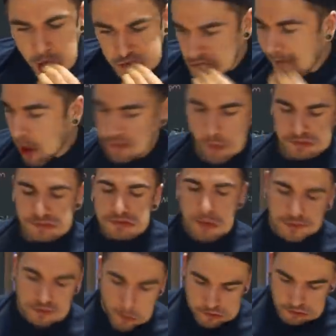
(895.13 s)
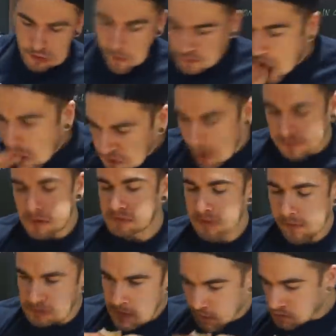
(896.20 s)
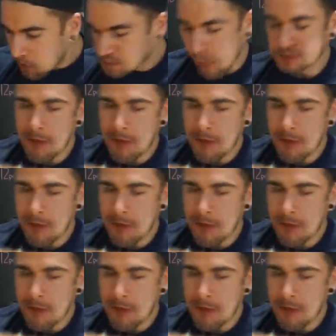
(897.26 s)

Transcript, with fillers: swallowing issues or lack of saliva,